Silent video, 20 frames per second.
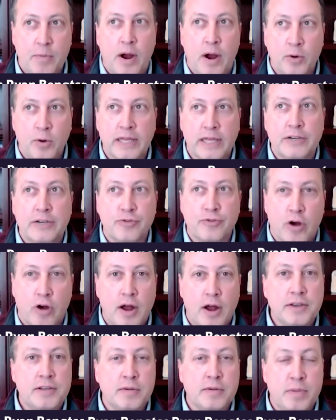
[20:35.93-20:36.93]
I'm really
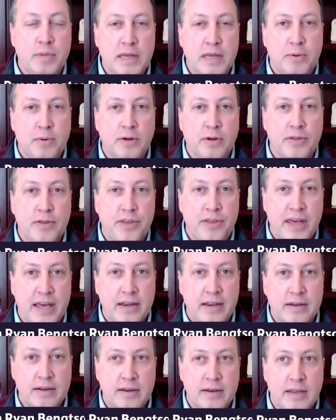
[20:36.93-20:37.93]
drawn to people
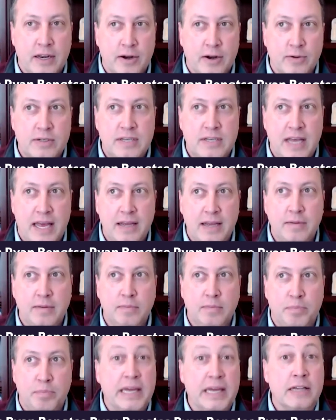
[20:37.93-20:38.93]
that take
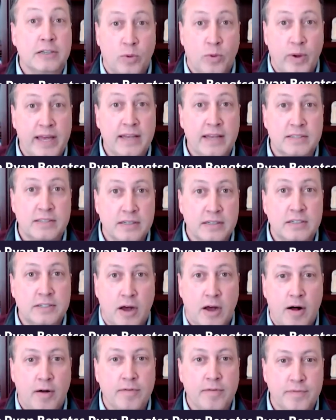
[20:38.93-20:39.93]
big swings
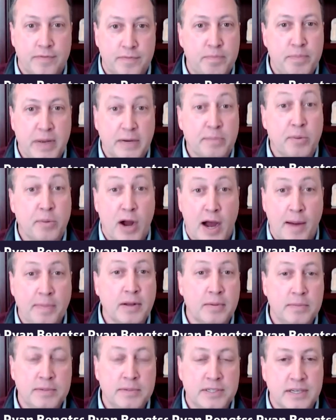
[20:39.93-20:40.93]
and solve big
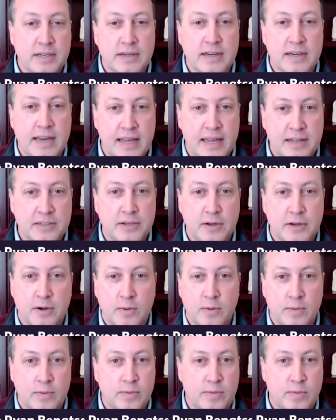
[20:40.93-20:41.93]
problems, and
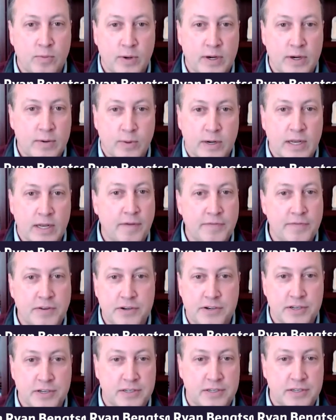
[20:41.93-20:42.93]
so would
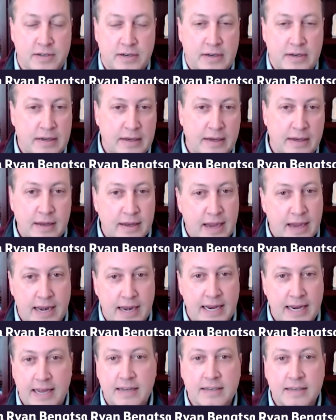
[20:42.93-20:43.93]
love to just
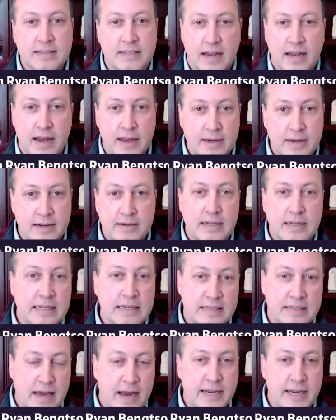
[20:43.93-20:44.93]
kind of get
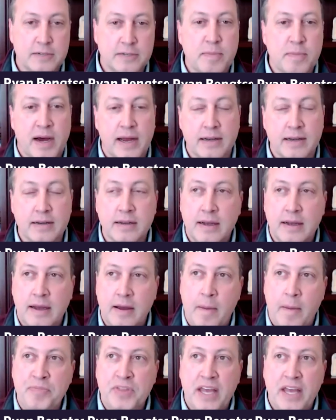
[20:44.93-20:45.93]
inside his mind.
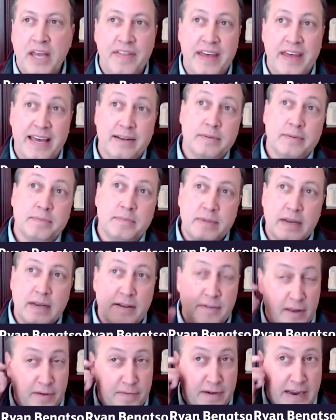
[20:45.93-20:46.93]
And then
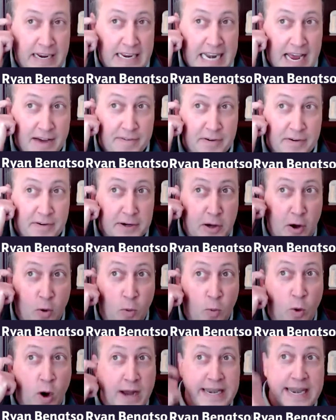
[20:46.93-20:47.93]
if I can have a
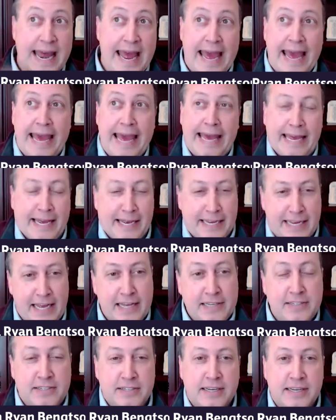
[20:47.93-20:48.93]
1A, I
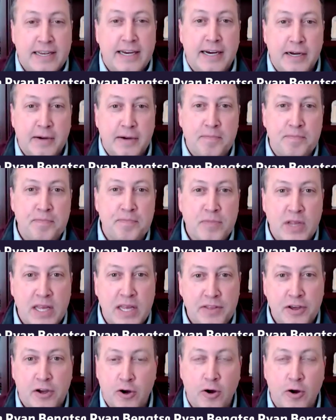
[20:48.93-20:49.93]
guess,
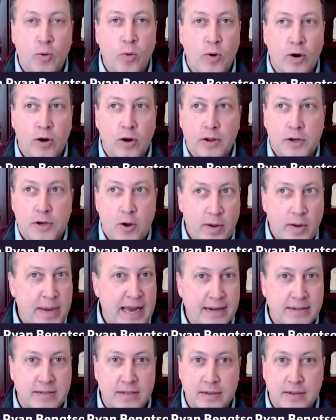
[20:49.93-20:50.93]
in the current world,
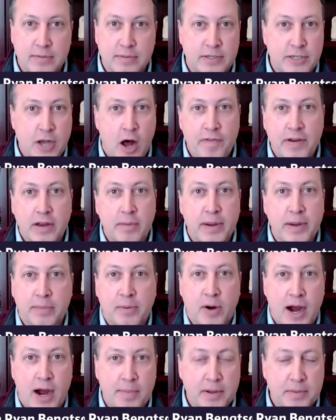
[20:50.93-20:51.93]
going back to solving
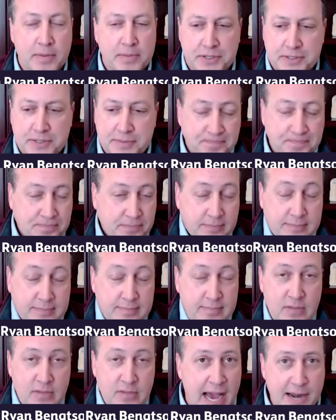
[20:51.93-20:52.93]
big problems,
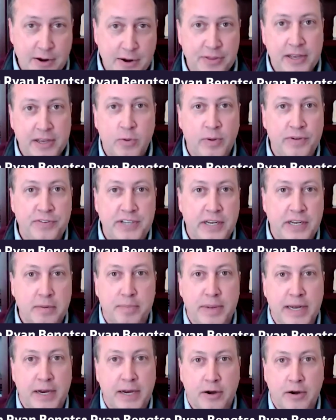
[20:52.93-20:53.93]
I don't think we've
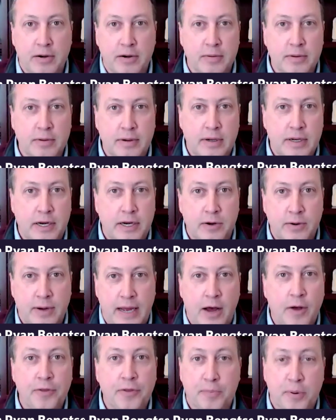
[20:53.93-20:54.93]
seen a bigger
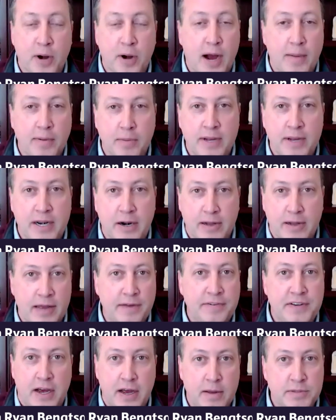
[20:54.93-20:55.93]
health problem in our
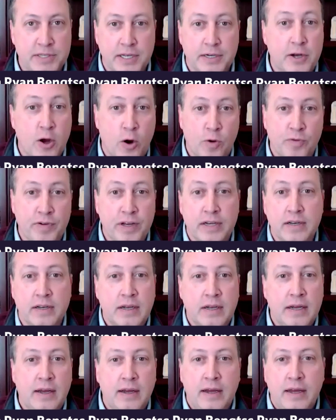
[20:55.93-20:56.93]
lifetimes than
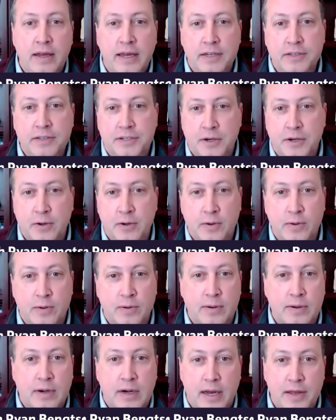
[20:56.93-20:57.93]
COVID. And
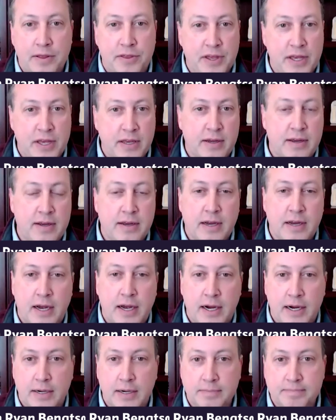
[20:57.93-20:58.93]
so I think
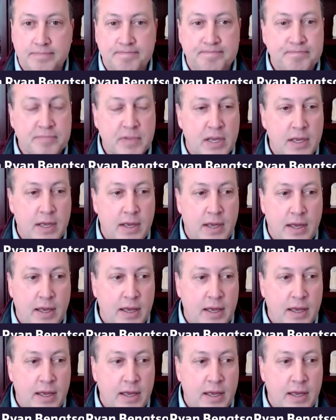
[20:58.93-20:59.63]
Dr.